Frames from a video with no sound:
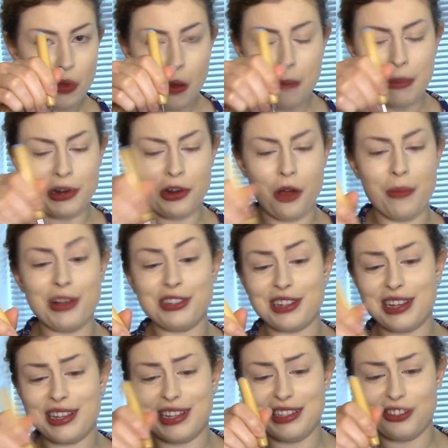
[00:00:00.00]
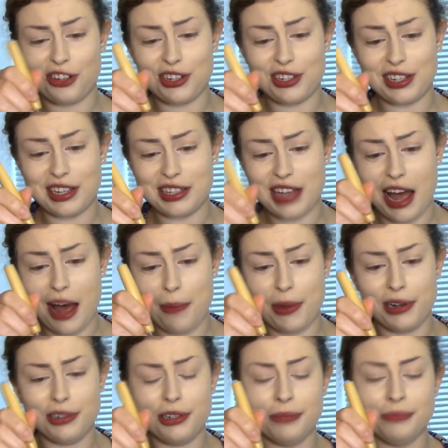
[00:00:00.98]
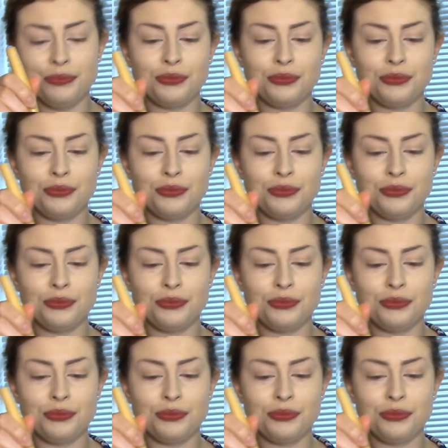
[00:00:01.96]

But not much interesting has happened.